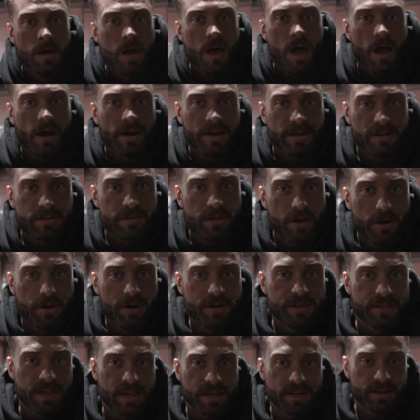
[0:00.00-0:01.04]
All right, so
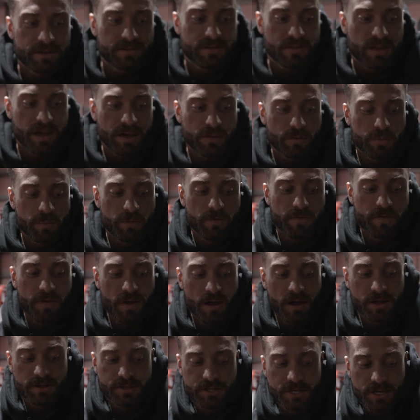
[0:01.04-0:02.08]
second exercise, we're moving
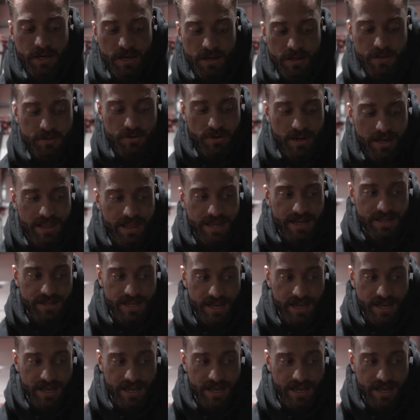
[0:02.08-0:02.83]
on to straight leg